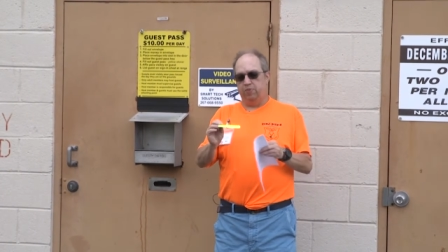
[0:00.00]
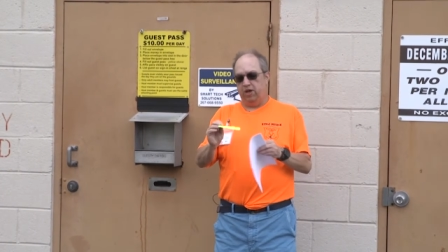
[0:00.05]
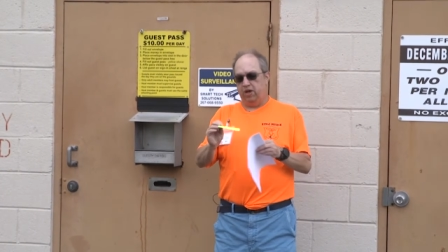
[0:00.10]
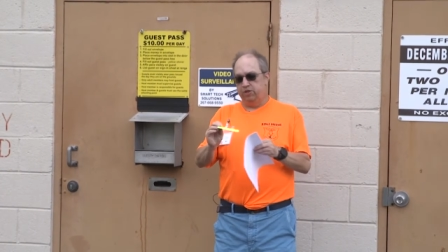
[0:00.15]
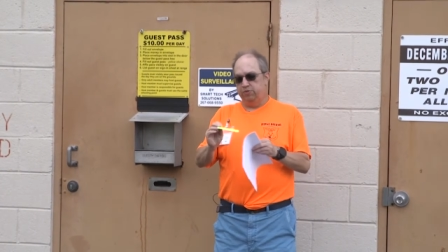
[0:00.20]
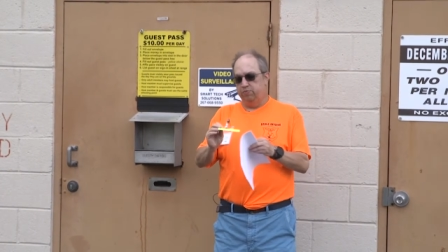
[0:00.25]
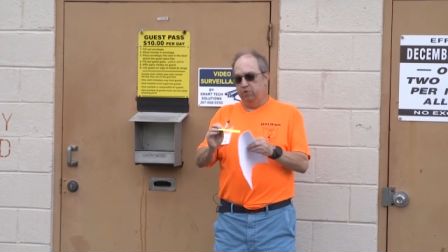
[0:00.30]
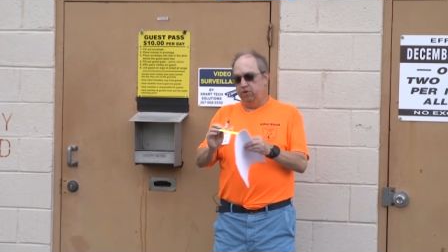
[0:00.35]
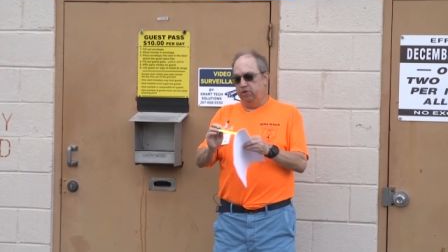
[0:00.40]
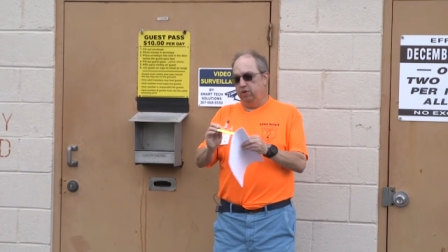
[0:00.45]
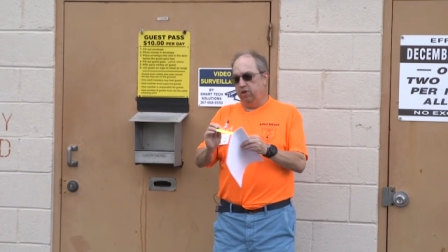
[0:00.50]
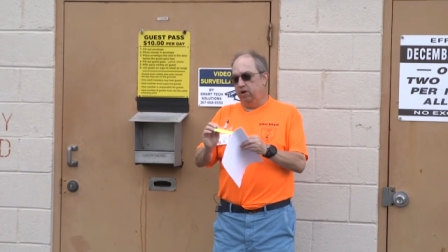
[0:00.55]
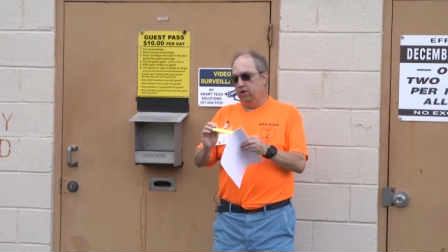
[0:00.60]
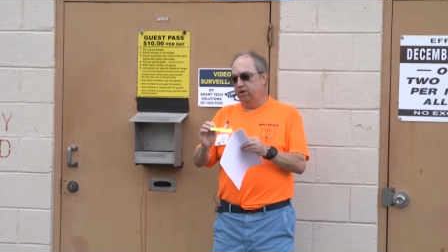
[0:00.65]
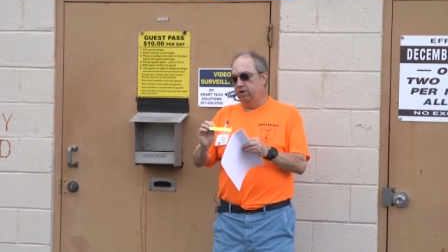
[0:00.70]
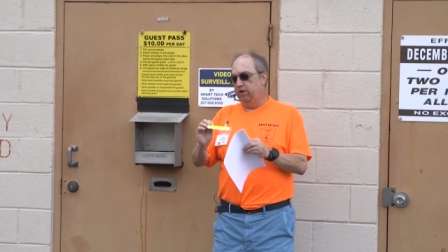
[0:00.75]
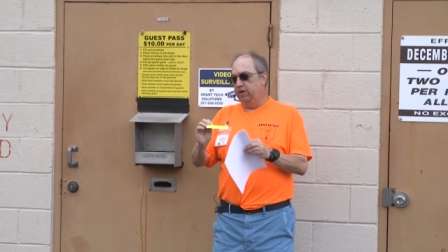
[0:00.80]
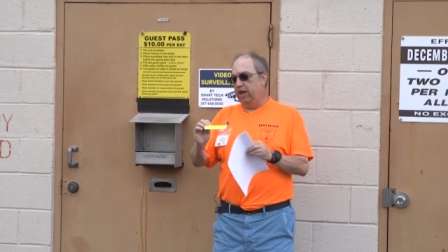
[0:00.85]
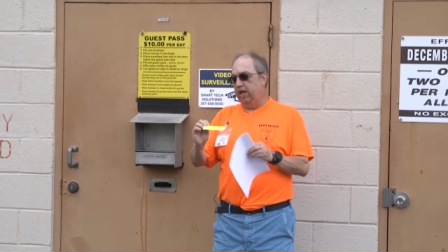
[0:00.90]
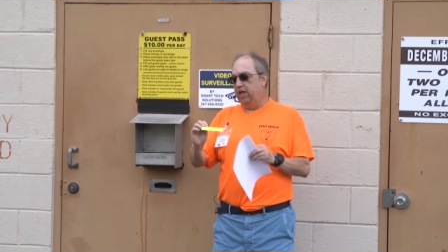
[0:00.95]
pass, put their
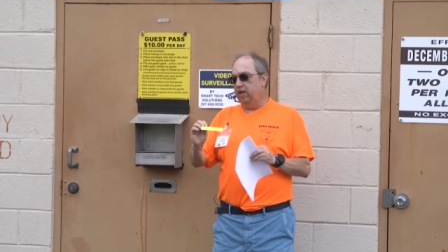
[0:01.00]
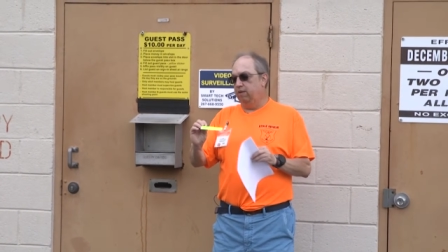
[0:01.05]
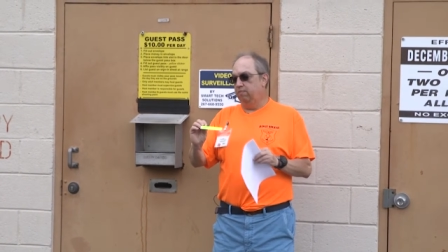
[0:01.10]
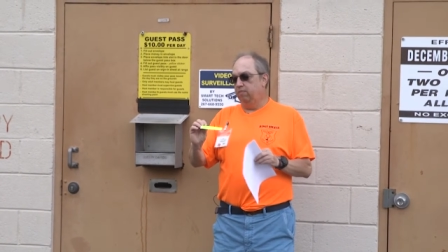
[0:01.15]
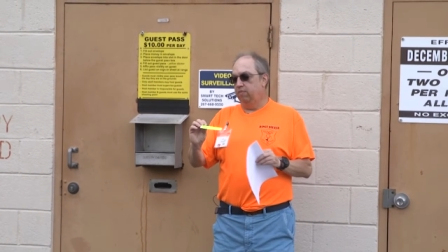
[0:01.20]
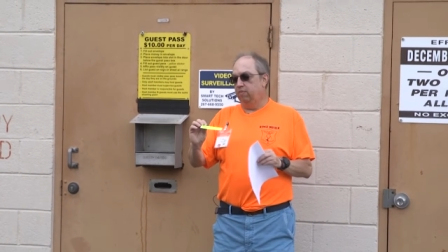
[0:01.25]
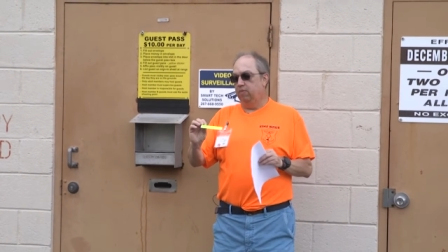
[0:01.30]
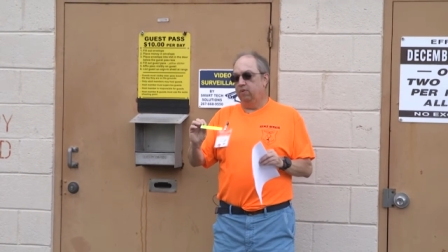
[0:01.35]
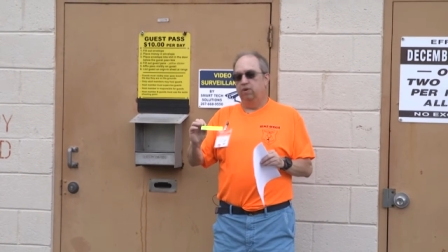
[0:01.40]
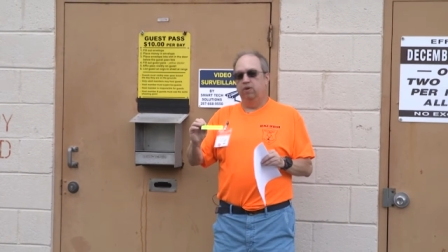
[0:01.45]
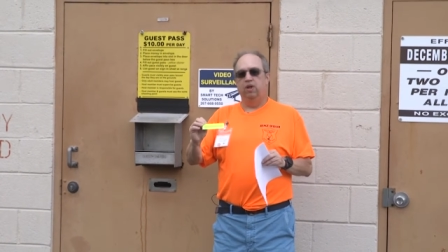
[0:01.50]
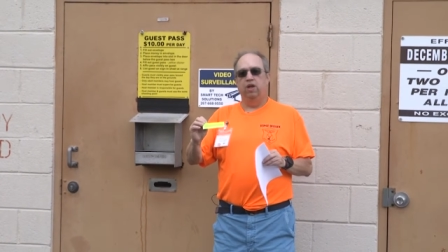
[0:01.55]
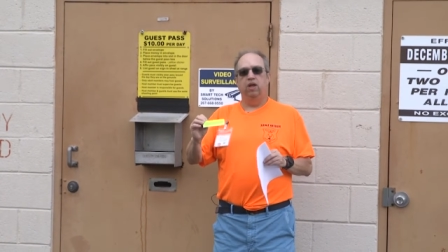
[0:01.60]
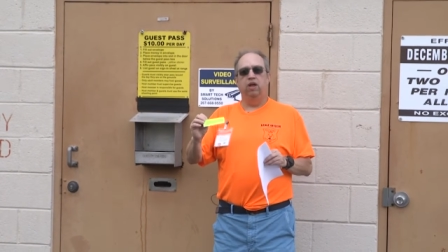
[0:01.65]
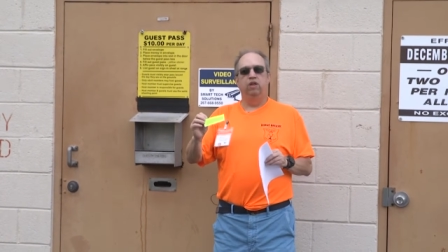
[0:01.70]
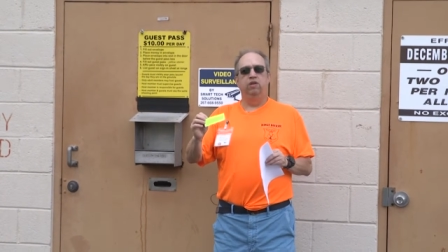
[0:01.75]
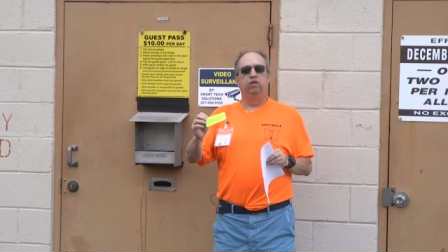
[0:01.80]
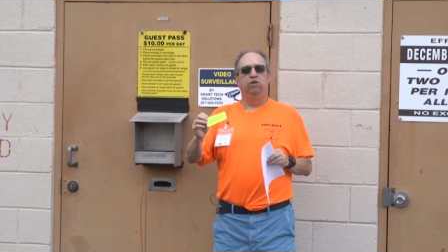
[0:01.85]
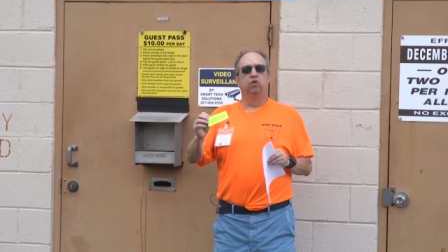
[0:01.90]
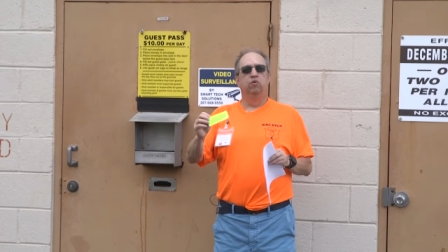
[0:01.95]
name
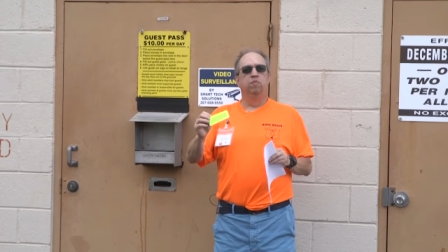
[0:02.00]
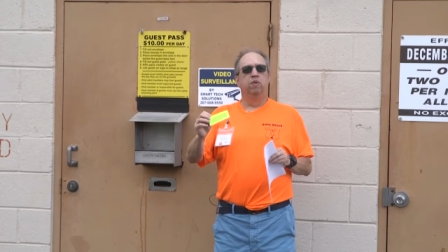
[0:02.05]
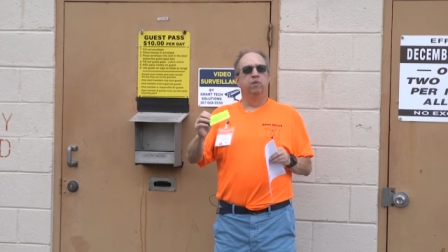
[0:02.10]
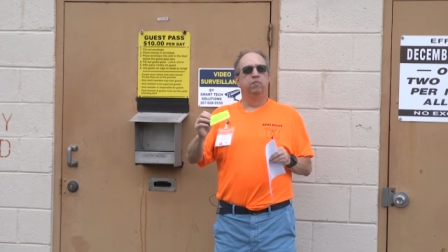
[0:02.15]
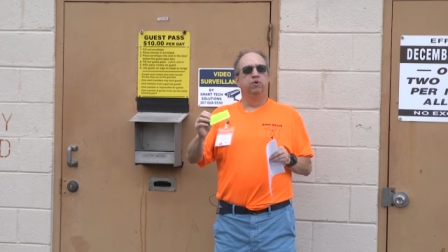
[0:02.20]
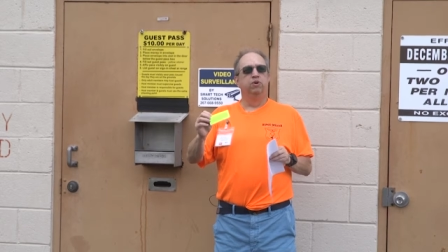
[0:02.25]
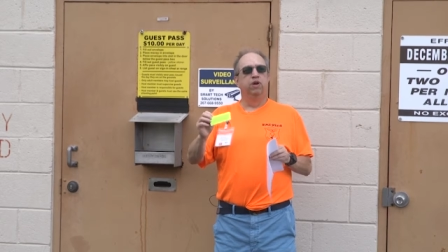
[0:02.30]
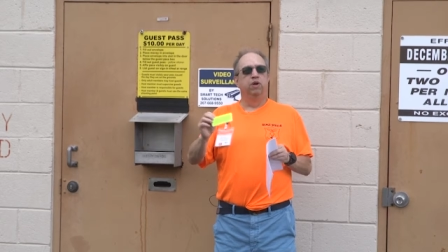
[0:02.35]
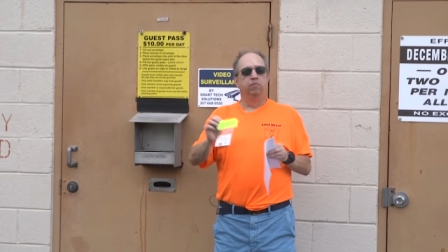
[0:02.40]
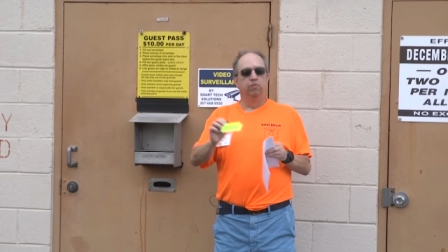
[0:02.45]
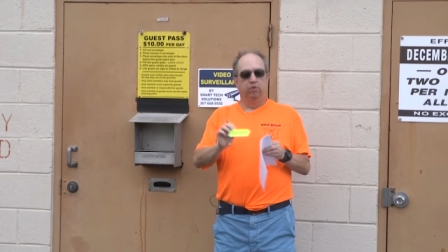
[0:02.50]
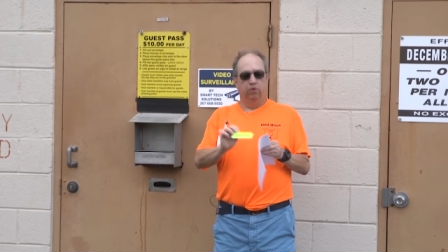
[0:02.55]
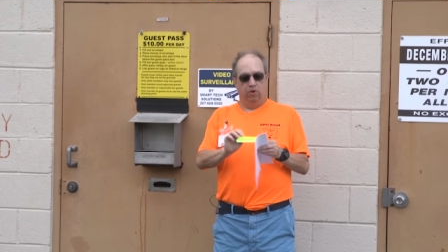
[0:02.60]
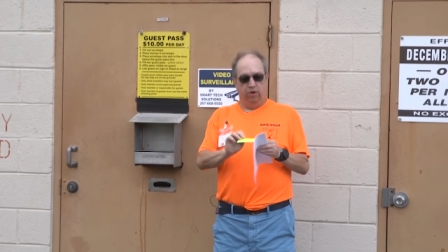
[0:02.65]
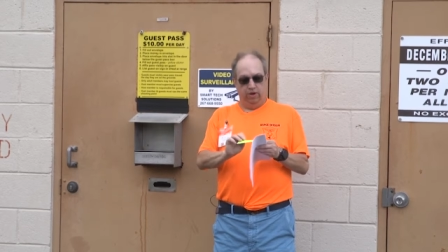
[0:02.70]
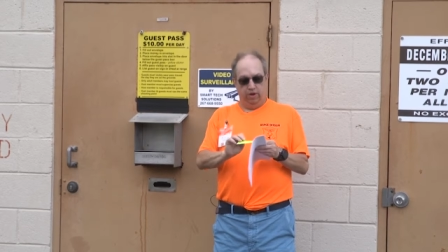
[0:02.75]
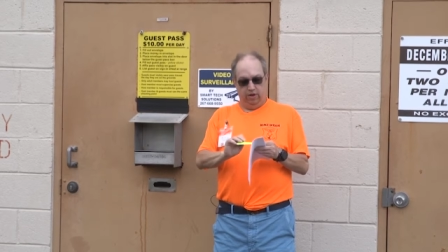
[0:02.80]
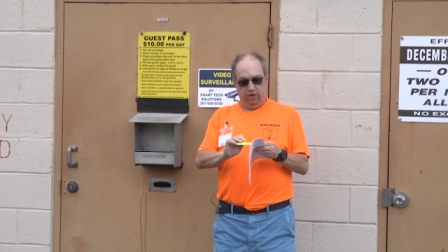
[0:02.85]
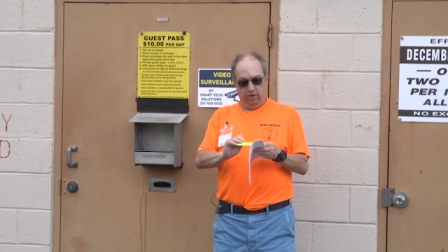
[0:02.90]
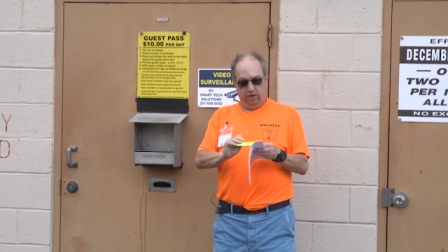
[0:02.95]
and your member number
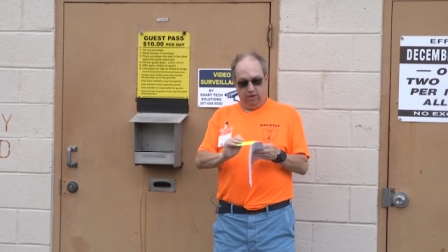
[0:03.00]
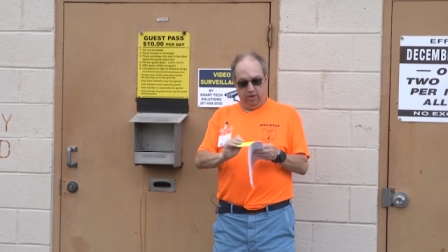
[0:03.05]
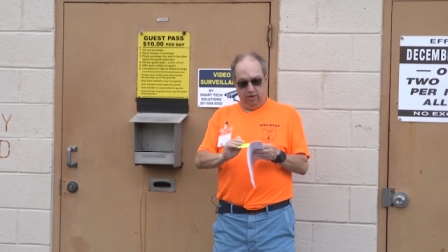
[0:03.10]
on it.